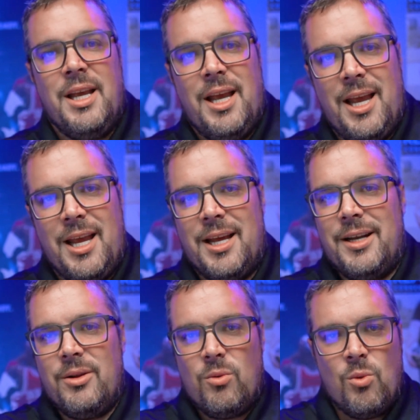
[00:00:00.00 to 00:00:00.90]

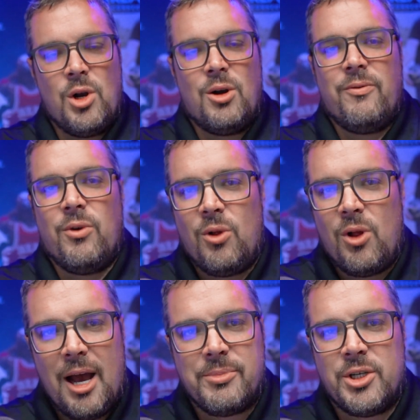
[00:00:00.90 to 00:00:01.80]
and wonderful
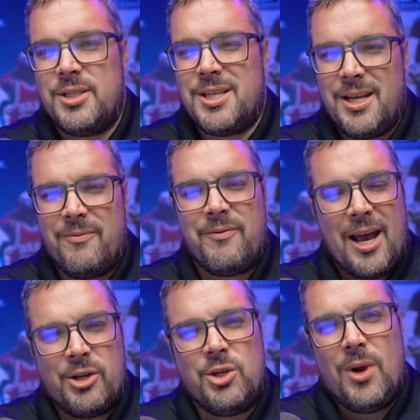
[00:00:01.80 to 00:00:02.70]
options and
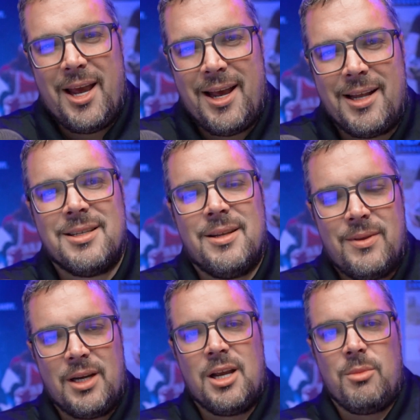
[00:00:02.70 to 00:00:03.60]
value adds
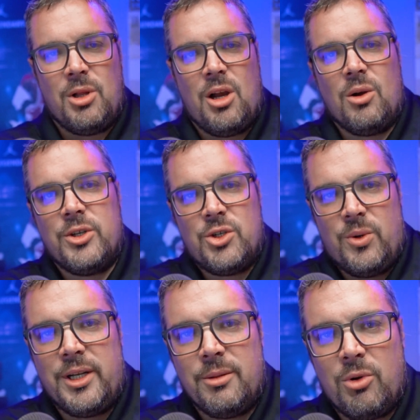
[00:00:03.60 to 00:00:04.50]
that come along with
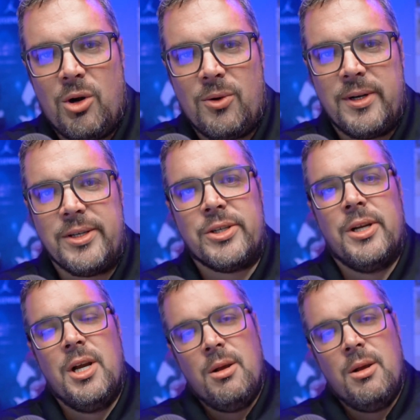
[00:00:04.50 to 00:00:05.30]
joining the brokerage.